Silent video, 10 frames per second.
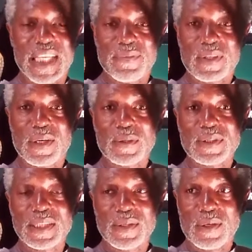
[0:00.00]

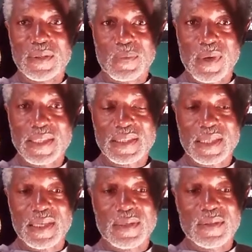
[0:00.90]
difficulty on the wrench
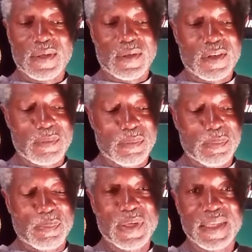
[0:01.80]
scale on
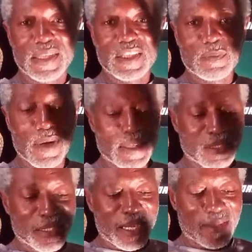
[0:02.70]
putting these
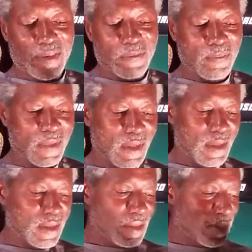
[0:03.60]
parts together.
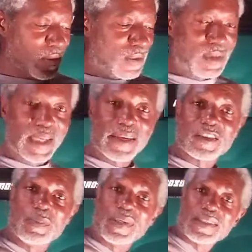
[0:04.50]
So let
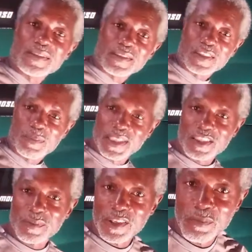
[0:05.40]
us put
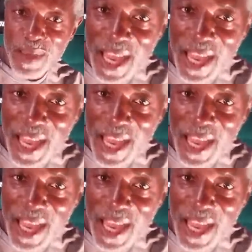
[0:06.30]
Spitzabith